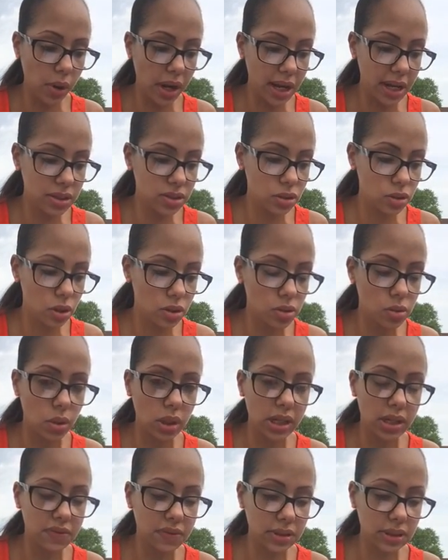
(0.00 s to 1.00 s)
wage is also
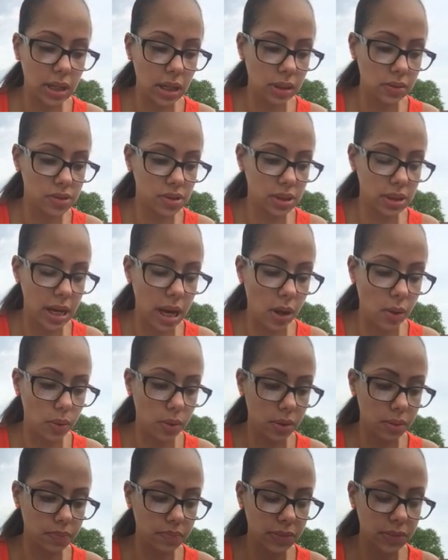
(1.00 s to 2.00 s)
$11 an
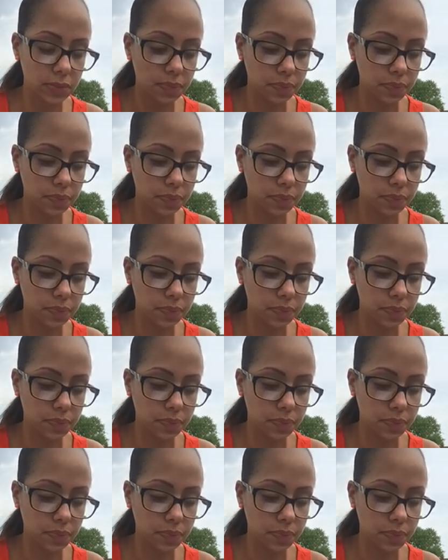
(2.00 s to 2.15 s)
hour.